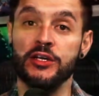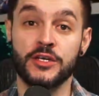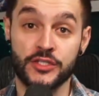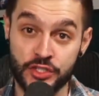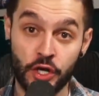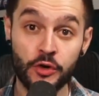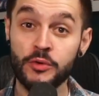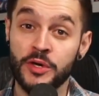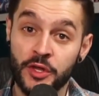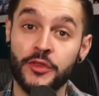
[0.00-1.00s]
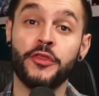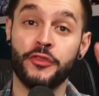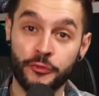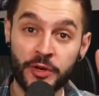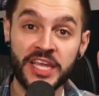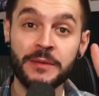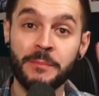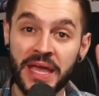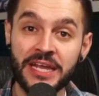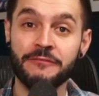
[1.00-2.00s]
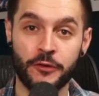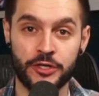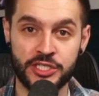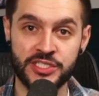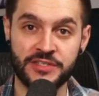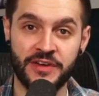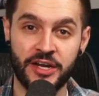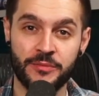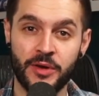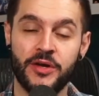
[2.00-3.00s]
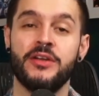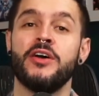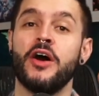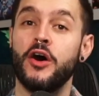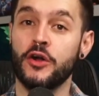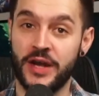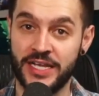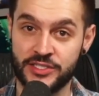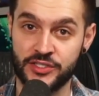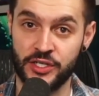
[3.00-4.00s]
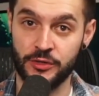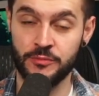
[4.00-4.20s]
So, the 3 main versions of IronMON are as so.